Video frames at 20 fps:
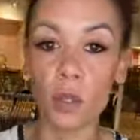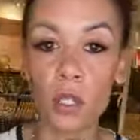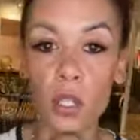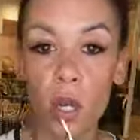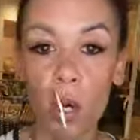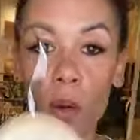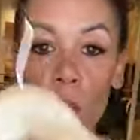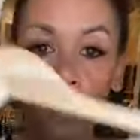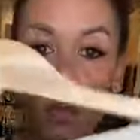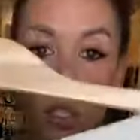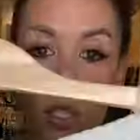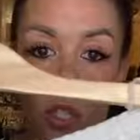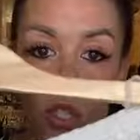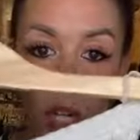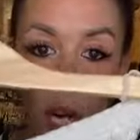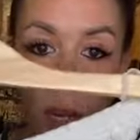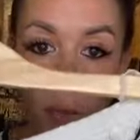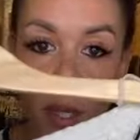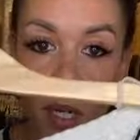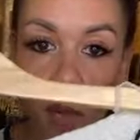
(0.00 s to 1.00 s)
So the
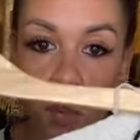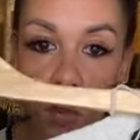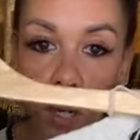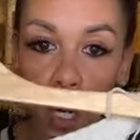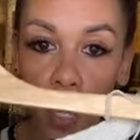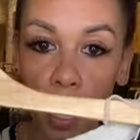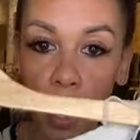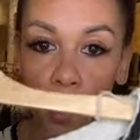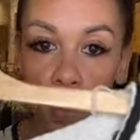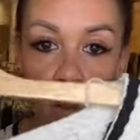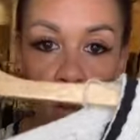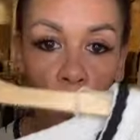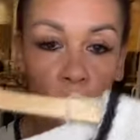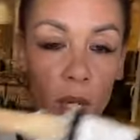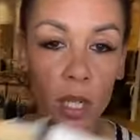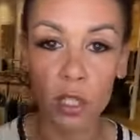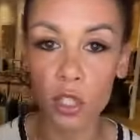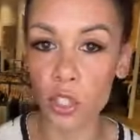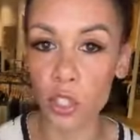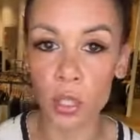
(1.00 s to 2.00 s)
stripe that I'm wearing,
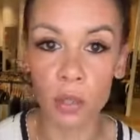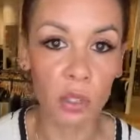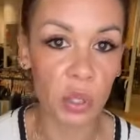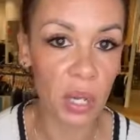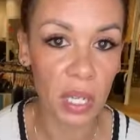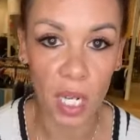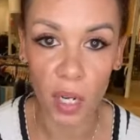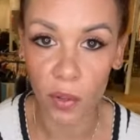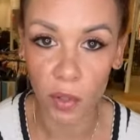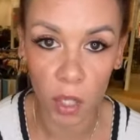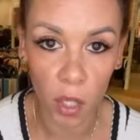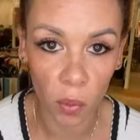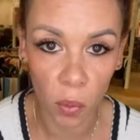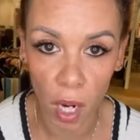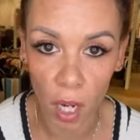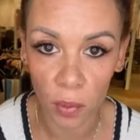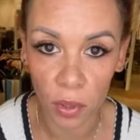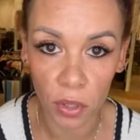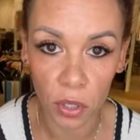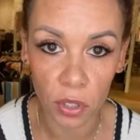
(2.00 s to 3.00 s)
which you can never go
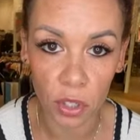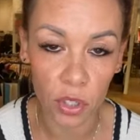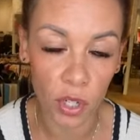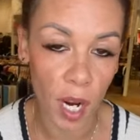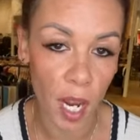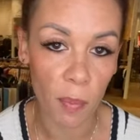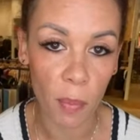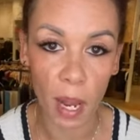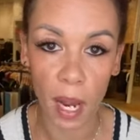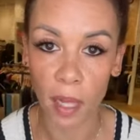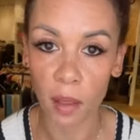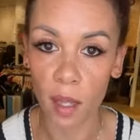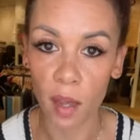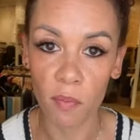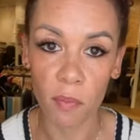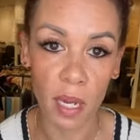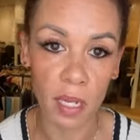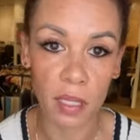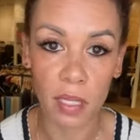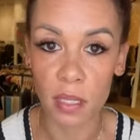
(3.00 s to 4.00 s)
wrong with a stripe. I love
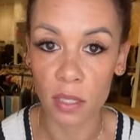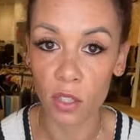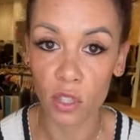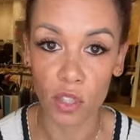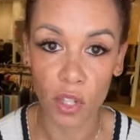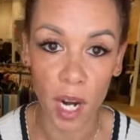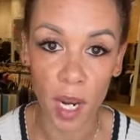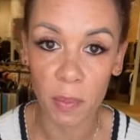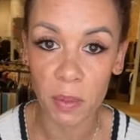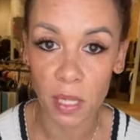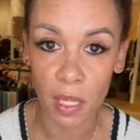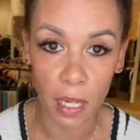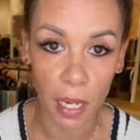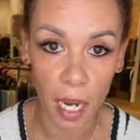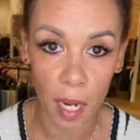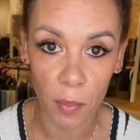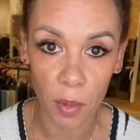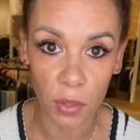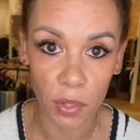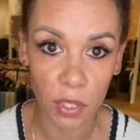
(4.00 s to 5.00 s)
mixing stripes and
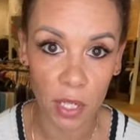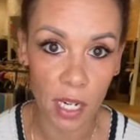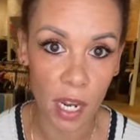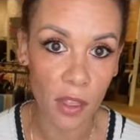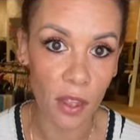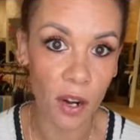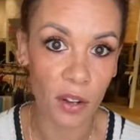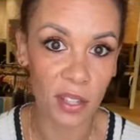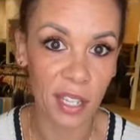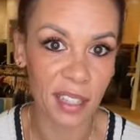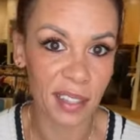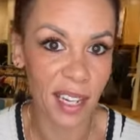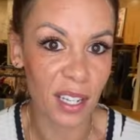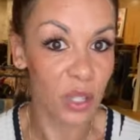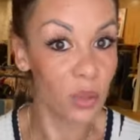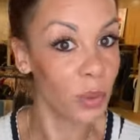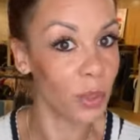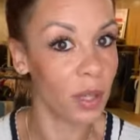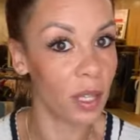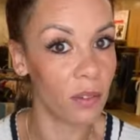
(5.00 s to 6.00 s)
camos together. I think
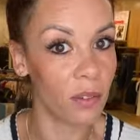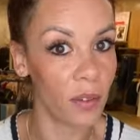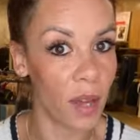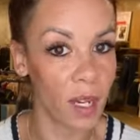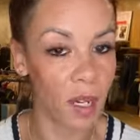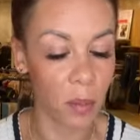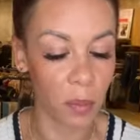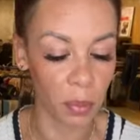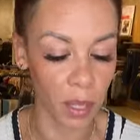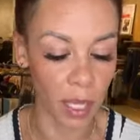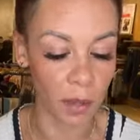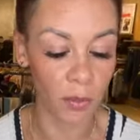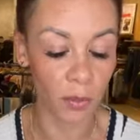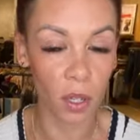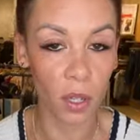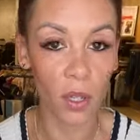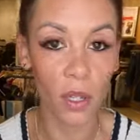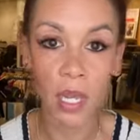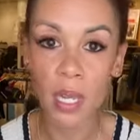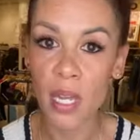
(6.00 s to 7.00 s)
that's really fun and
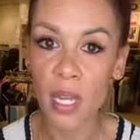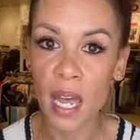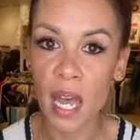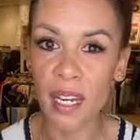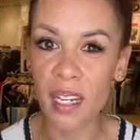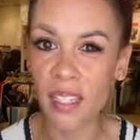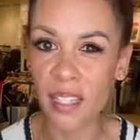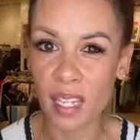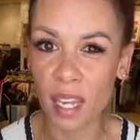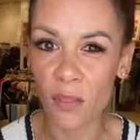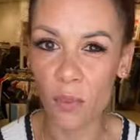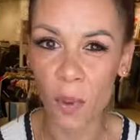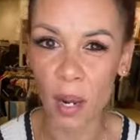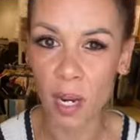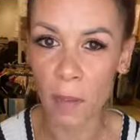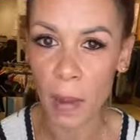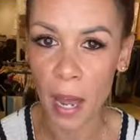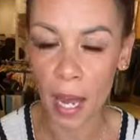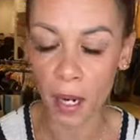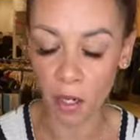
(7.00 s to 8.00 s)
playful and a safe way
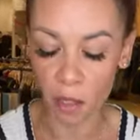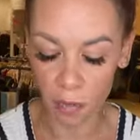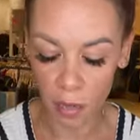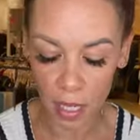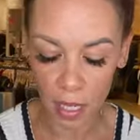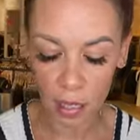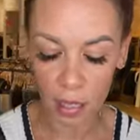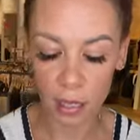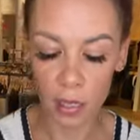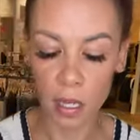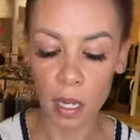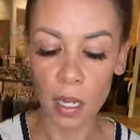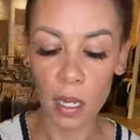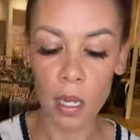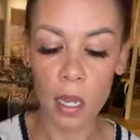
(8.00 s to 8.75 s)
to pattern mix.